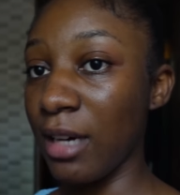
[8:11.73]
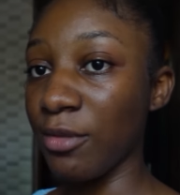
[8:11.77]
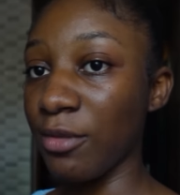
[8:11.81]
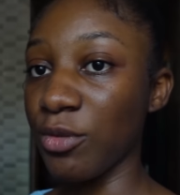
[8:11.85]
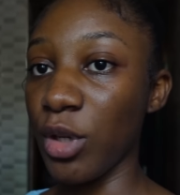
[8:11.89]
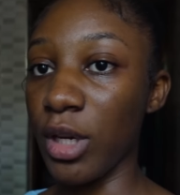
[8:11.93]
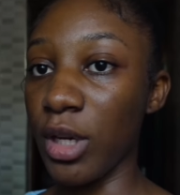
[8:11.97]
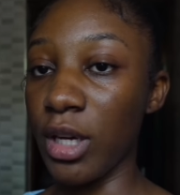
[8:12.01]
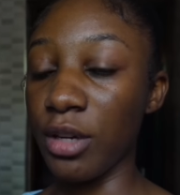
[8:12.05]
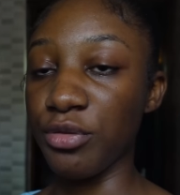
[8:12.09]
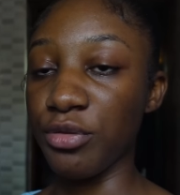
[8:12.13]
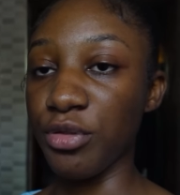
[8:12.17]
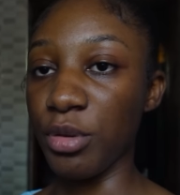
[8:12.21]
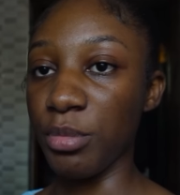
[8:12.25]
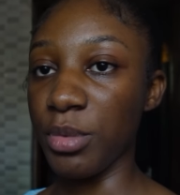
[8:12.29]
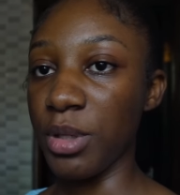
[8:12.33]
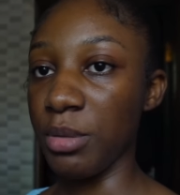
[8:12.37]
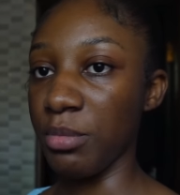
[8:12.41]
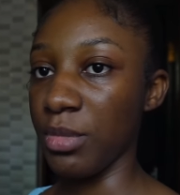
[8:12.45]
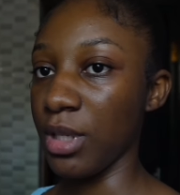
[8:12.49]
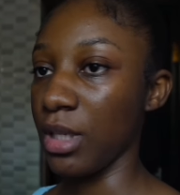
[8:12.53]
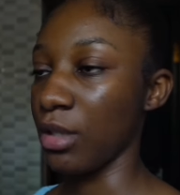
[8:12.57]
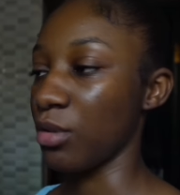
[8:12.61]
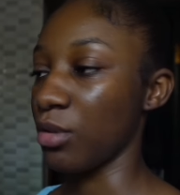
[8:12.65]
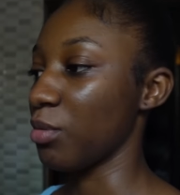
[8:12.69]
I've not heard from
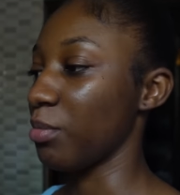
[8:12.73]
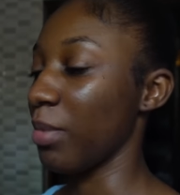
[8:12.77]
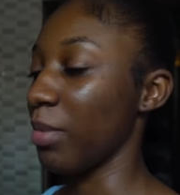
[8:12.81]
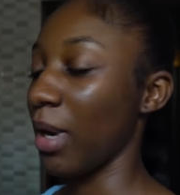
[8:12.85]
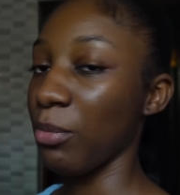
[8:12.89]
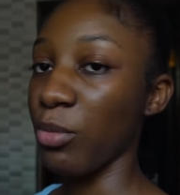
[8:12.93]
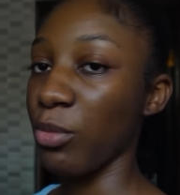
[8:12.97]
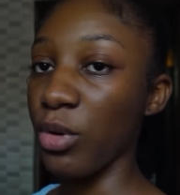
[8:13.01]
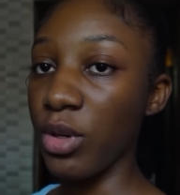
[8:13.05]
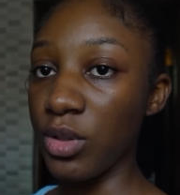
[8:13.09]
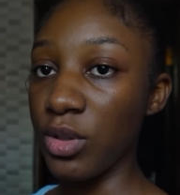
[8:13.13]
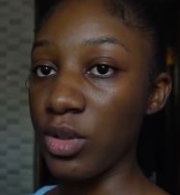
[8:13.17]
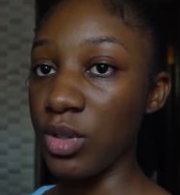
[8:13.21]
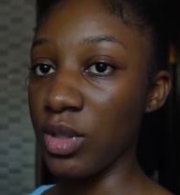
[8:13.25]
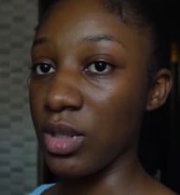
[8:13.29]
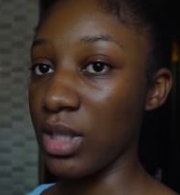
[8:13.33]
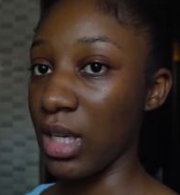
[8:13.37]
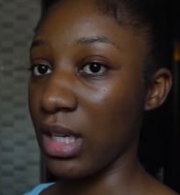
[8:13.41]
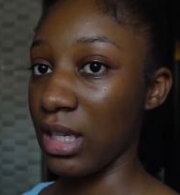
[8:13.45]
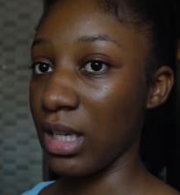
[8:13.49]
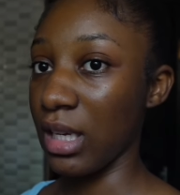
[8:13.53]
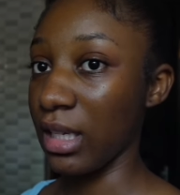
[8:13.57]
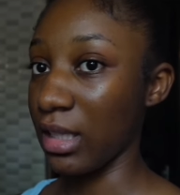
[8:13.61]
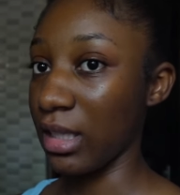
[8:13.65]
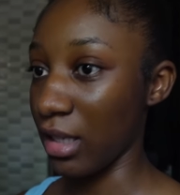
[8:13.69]
him yet, but I'm going to
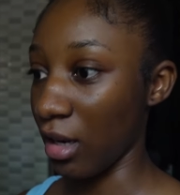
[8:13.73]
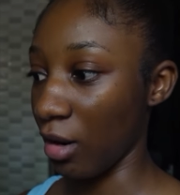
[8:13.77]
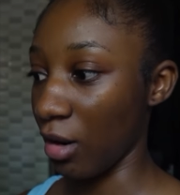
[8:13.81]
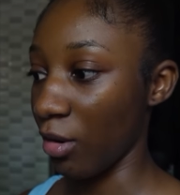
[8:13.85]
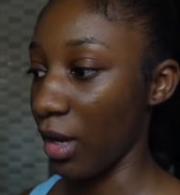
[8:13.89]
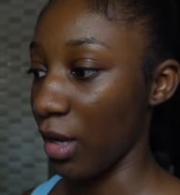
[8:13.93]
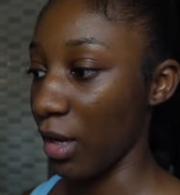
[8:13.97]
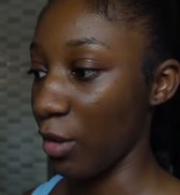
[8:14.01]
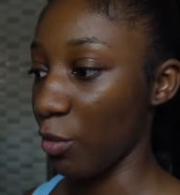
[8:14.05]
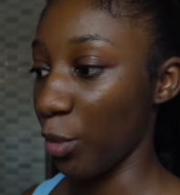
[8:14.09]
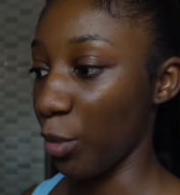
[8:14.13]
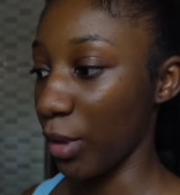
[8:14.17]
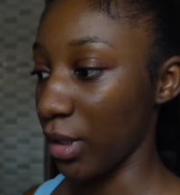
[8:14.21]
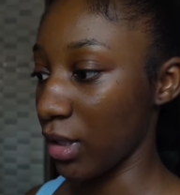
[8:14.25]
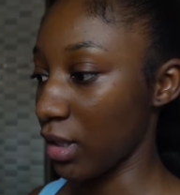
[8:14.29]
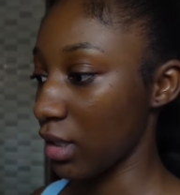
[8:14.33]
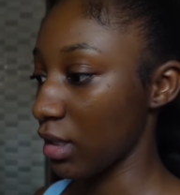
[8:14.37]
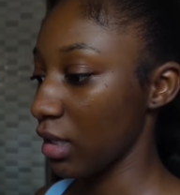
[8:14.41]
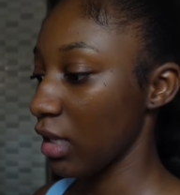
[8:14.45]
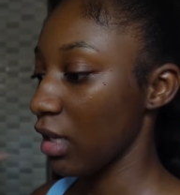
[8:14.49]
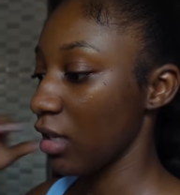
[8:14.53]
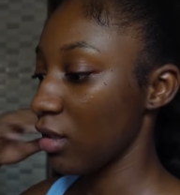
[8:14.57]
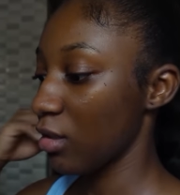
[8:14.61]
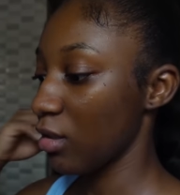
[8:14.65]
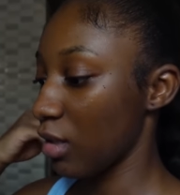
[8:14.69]
take a shower and wait
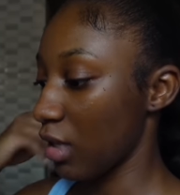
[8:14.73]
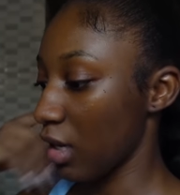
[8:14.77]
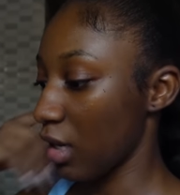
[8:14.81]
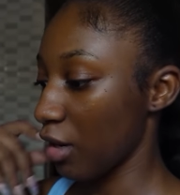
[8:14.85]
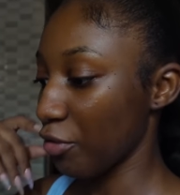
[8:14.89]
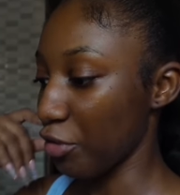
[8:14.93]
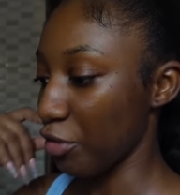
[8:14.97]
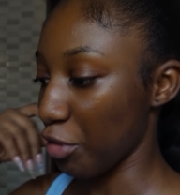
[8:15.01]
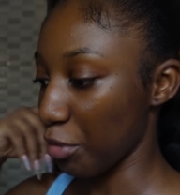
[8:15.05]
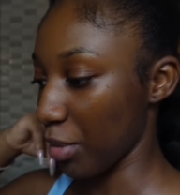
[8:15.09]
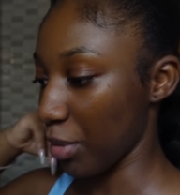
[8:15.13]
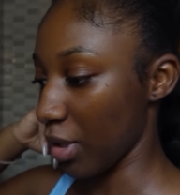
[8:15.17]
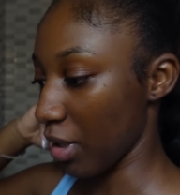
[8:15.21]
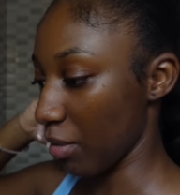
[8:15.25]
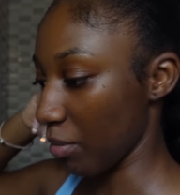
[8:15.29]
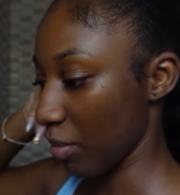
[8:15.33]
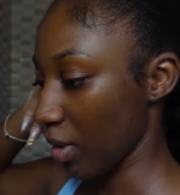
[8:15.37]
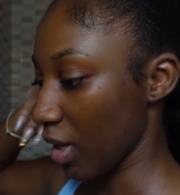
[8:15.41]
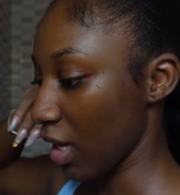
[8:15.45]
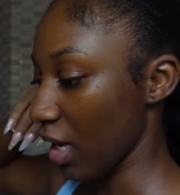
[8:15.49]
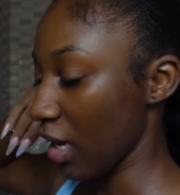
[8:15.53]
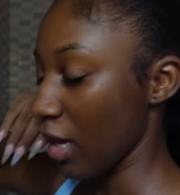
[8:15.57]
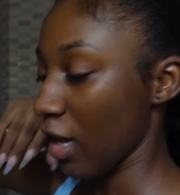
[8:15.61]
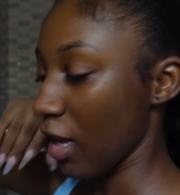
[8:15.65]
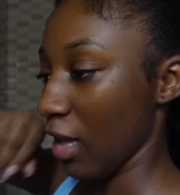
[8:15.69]
to hear from him.
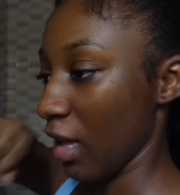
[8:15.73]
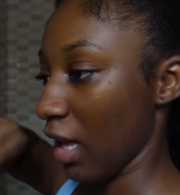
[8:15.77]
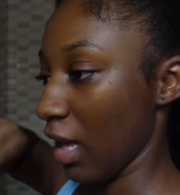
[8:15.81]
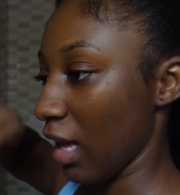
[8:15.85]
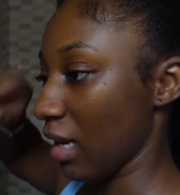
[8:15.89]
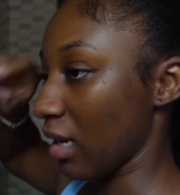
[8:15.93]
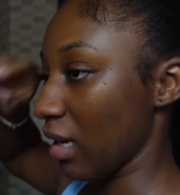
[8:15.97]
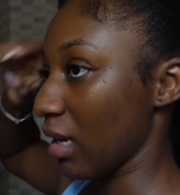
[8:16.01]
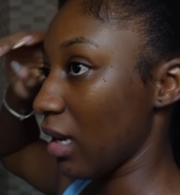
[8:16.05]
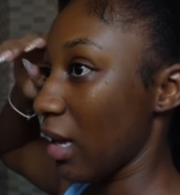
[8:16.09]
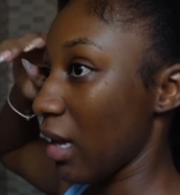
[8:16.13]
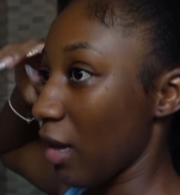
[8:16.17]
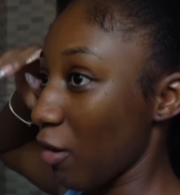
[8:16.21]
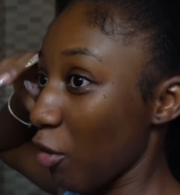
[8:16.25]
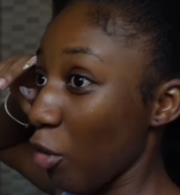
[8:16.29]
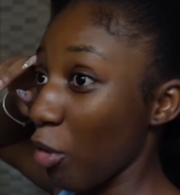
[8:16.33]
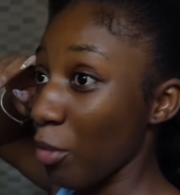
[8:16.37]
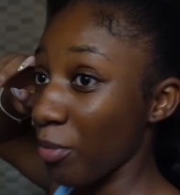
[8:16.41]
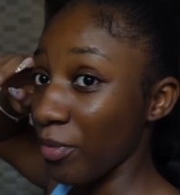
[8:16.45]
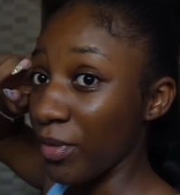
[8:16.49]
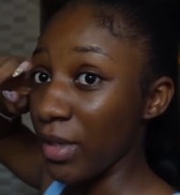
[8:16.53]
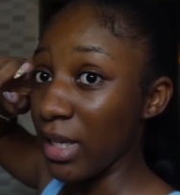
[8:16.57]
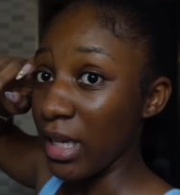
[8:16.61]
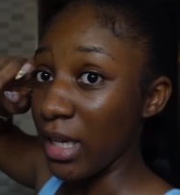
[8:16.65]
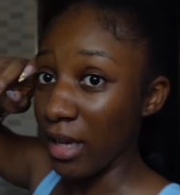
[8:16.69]
And eh,
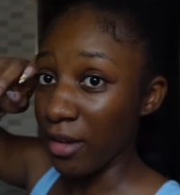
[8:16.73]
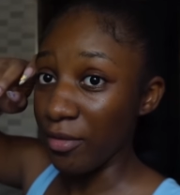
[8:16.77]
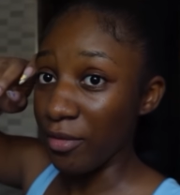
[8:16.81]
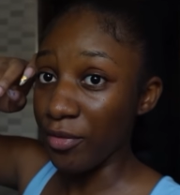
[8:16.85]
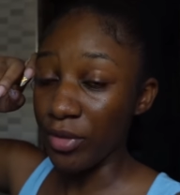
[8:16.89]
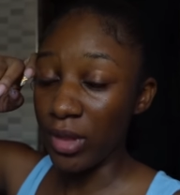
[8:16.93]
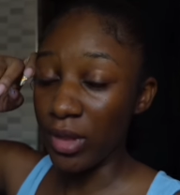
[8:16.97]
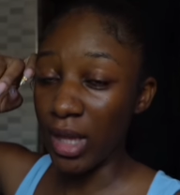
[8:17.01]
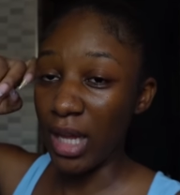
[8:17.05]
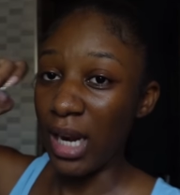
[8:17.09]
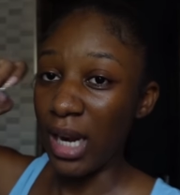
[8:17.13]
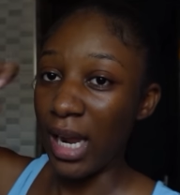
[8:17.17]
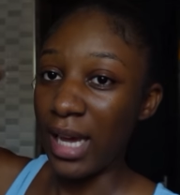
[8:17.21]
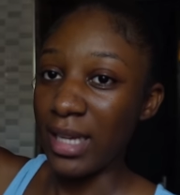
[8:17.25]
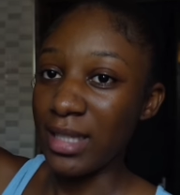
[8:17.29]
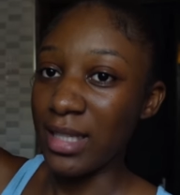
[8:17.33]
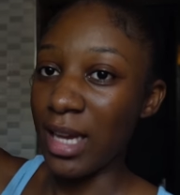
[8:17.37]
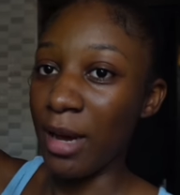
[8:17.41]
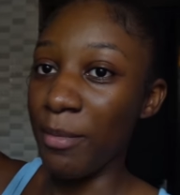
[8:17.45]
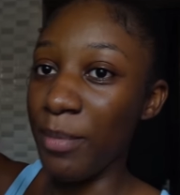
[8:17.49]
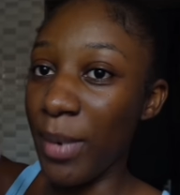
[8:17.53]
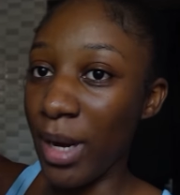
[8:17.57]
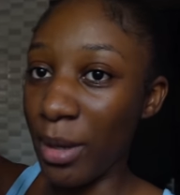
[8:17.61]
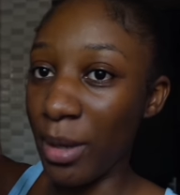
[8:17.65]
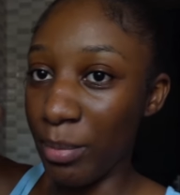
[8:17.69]
hopefully, if the lights
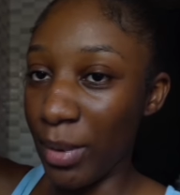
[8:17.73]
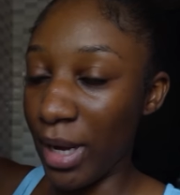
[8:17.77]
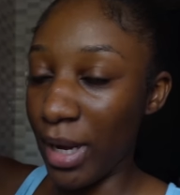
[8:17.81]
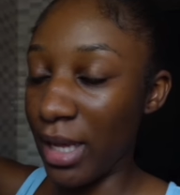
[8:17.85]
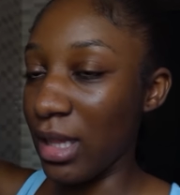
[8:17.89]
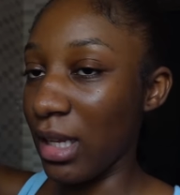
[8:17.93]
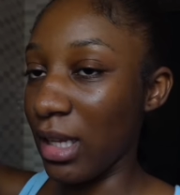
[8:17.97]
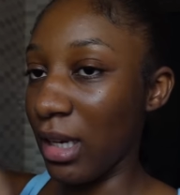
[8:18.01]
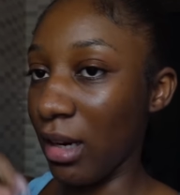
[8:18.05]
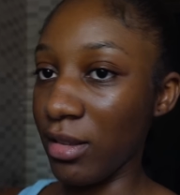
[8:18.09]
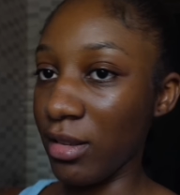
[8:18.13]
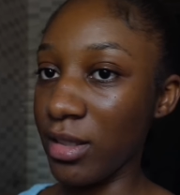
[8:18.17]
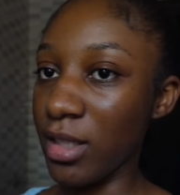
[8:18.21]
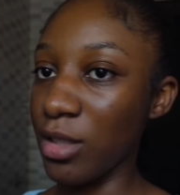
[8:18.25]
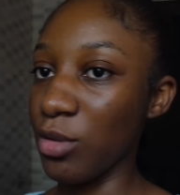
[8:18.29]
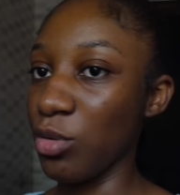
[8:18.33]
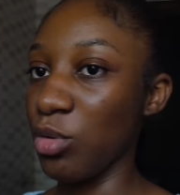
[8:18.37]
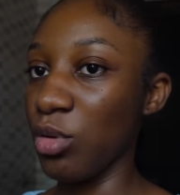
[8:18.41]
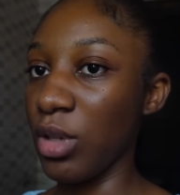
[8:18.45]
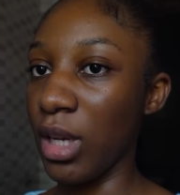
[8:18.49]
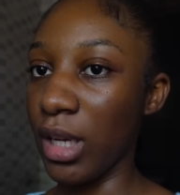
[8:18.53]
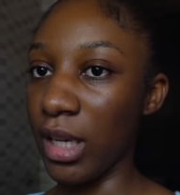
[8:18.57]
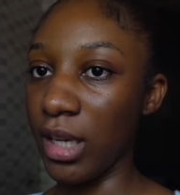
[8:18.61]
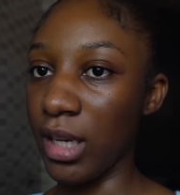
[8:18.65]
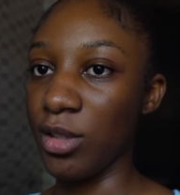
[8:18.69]
are back by then, I'll just
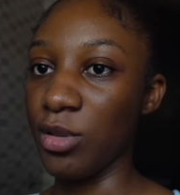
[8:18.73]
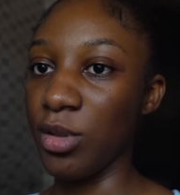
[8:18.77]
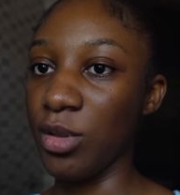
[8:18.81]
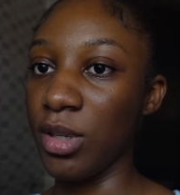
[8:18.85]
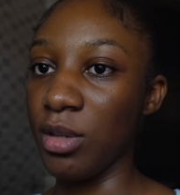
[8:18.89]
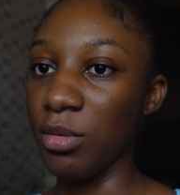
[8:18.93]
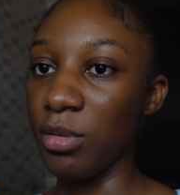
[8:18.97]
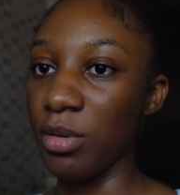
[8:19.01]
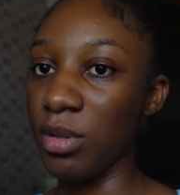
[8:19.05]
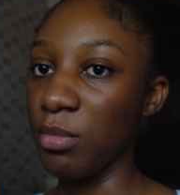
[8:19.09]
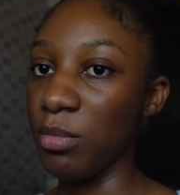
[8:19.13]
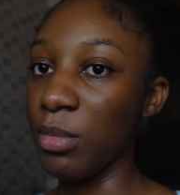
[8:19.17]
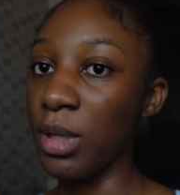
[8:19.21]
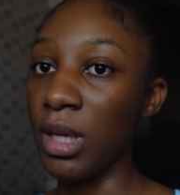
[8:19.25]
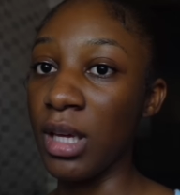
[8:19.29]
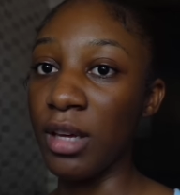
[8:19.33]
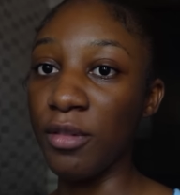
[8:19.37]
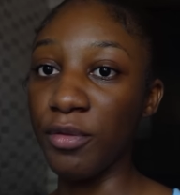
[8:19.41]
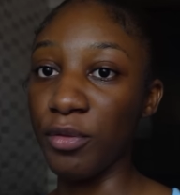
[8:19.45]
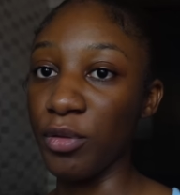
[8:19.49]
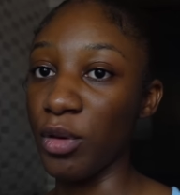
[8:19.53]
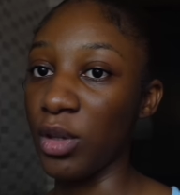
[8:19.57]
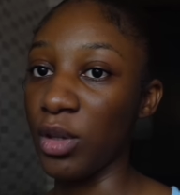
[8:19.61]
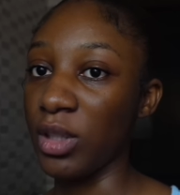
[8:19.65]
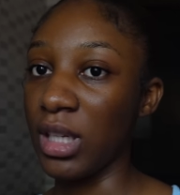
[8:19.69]
do the get ready with me.
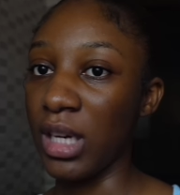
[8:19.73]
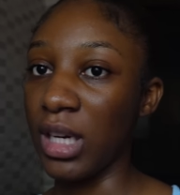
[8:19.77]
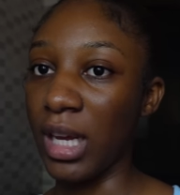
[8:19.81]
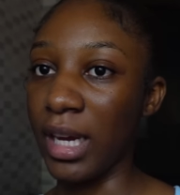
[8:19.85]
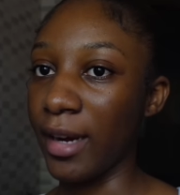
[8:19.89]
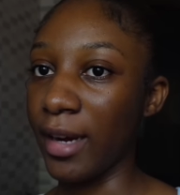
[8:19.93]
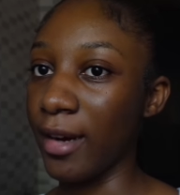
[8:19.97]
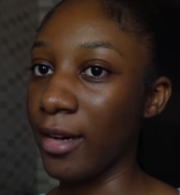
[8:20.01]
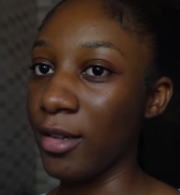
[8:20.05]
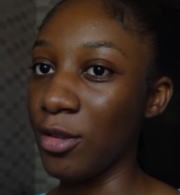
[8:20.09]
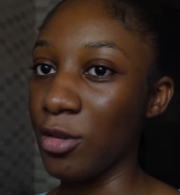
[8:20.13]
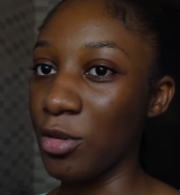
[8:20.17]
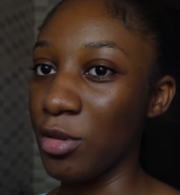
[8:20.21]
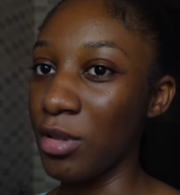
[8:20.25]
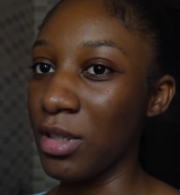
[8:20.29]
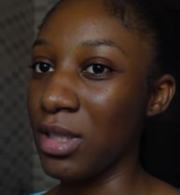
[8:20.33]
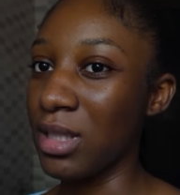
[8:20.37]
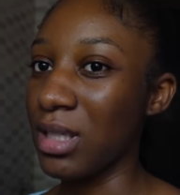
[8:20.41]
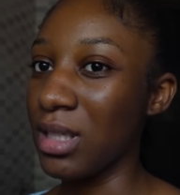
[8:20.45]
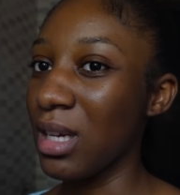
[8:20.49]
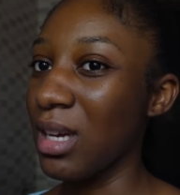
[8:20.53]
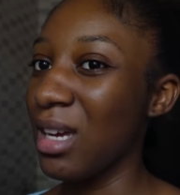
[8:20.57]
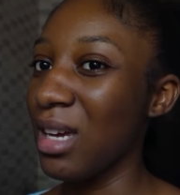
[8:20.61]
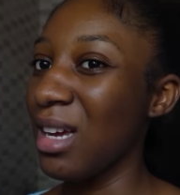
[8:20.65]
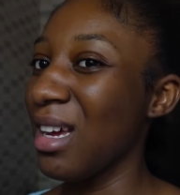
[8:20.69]
If not, then I can't do it.